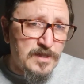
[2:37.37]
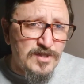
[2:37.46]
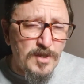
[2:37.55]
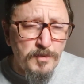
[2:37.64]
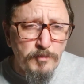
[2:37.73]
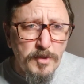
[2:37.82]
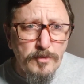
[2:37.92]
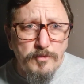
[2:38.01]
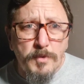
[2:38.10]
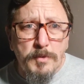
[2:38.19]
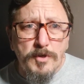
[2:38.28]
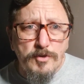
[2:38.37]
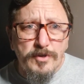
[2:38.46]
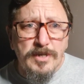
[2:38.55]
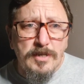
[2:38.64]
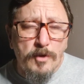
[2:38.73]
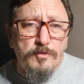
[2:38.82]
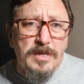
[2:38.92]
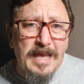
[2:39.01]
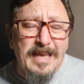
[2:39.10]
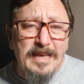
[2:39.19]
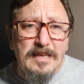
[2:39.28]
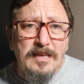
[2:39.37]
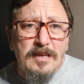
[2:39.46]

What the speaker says: So we were looking okay,